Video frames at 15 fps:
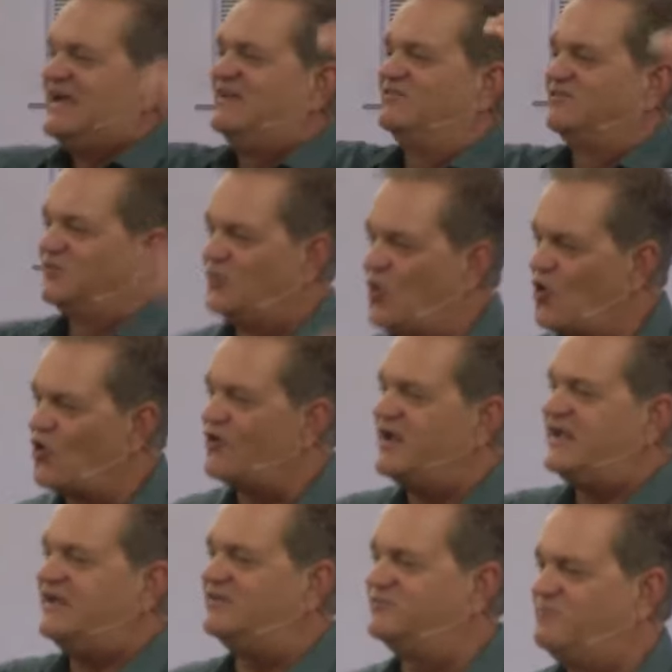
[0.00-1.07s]
his
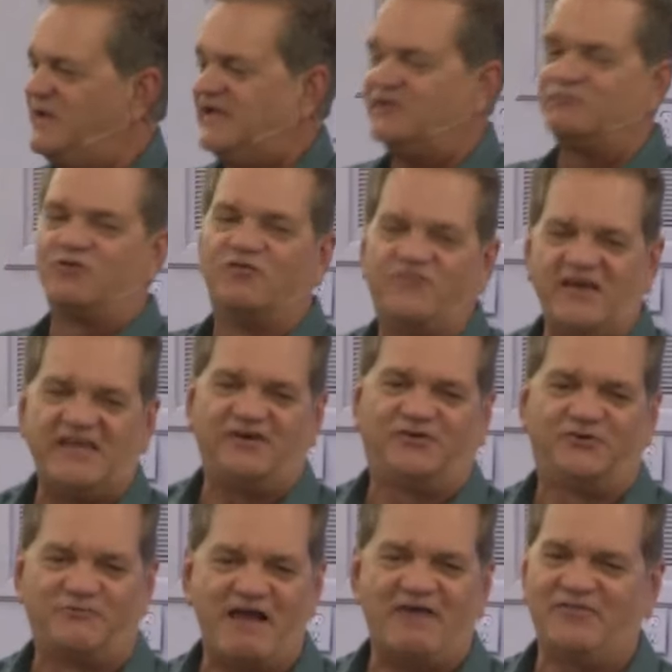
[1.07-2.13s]
glory is being
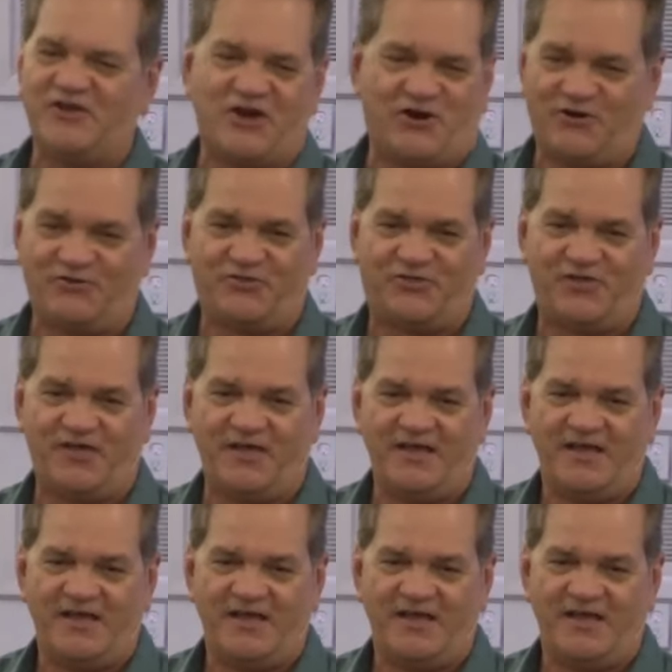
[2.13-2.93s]
revealed around the earth.